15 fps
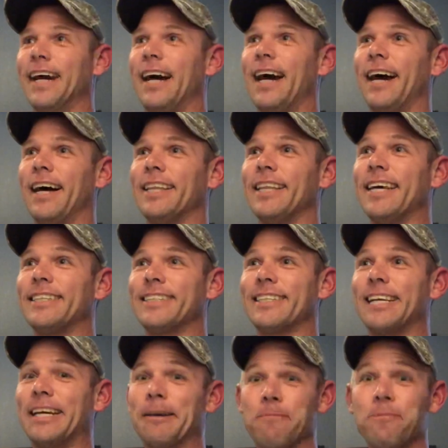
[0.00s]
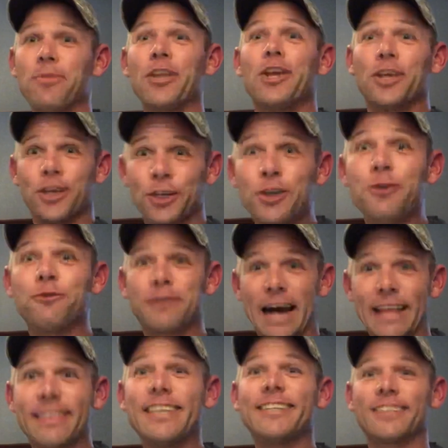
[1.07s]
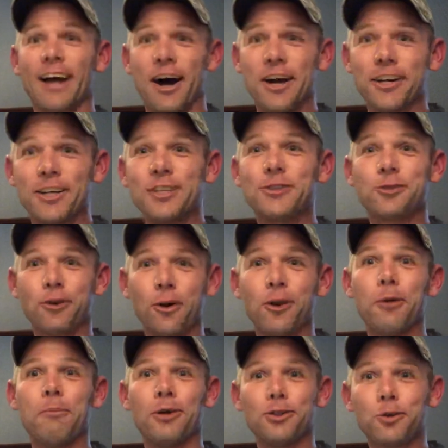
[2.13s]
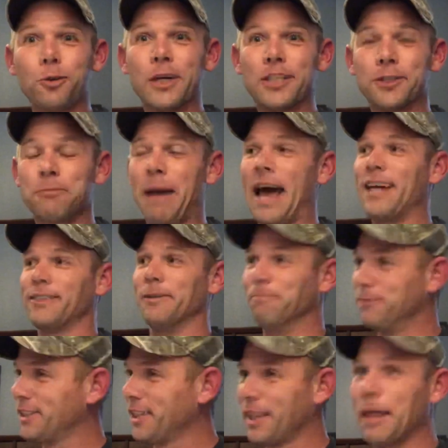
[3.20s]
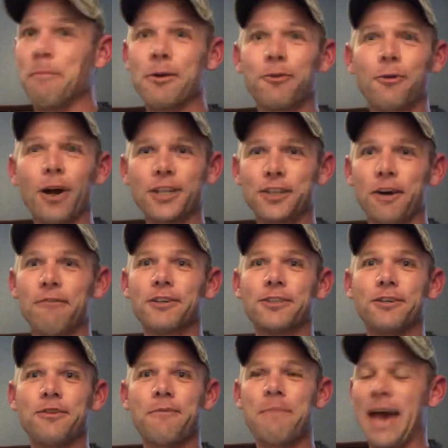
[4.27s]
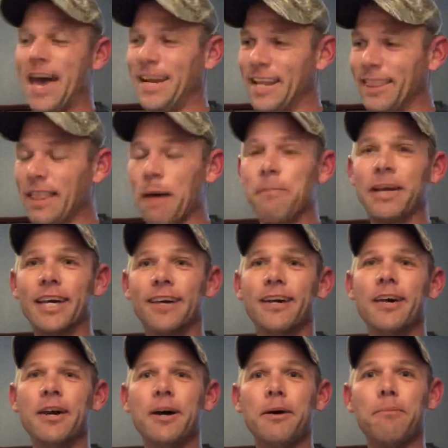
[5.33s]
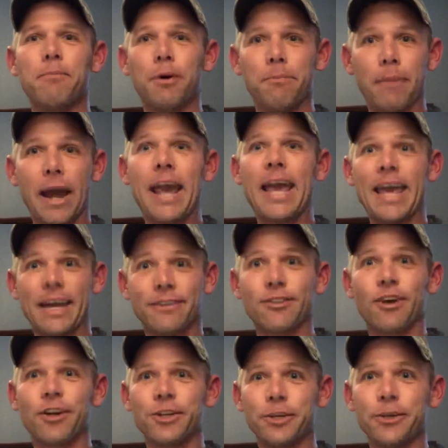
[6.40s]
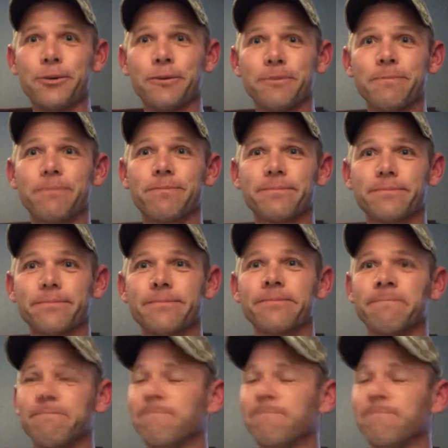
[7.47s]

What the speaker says: Let's see. You've got these uncontrollable twitch spasms. Let me rush over to the bed and let me put my hands on you.